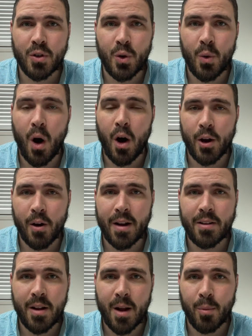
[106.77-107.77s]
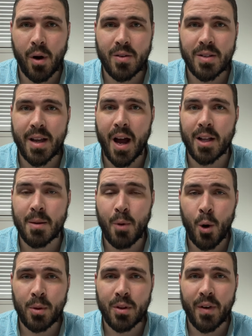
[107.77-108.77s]
to do all your internet browsing on a
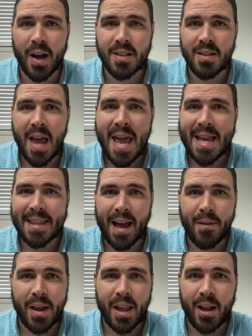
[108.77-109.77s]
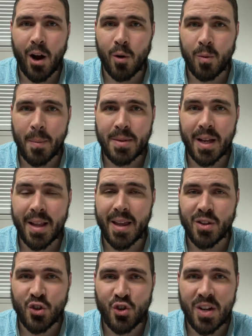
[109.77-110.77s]
mobile device, navigating our website
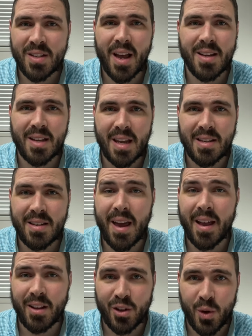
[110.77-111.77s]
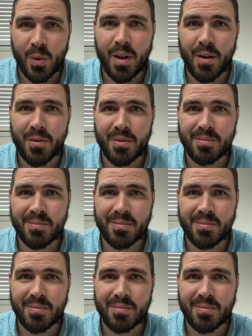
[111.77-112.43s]
is just as easy and intuitive.